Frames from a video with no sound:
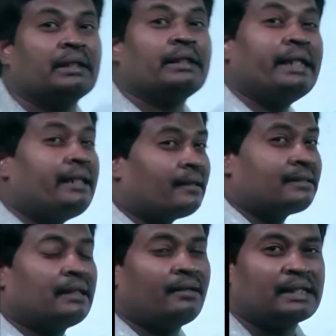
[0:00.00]

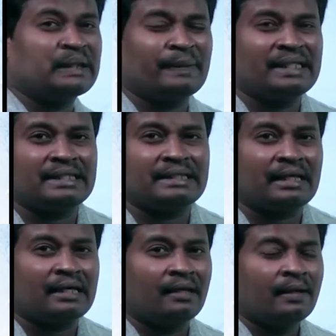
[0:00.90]
Intercellular spaces
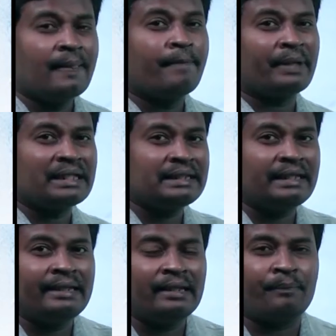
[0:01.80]
are
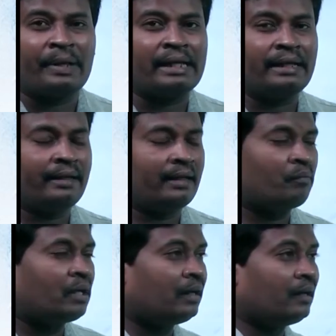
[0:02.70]
present in
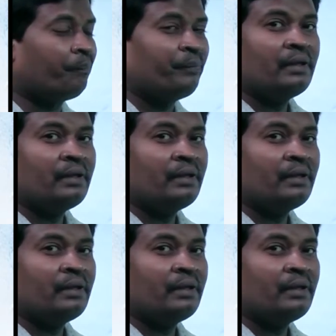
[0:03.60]
parenchyma.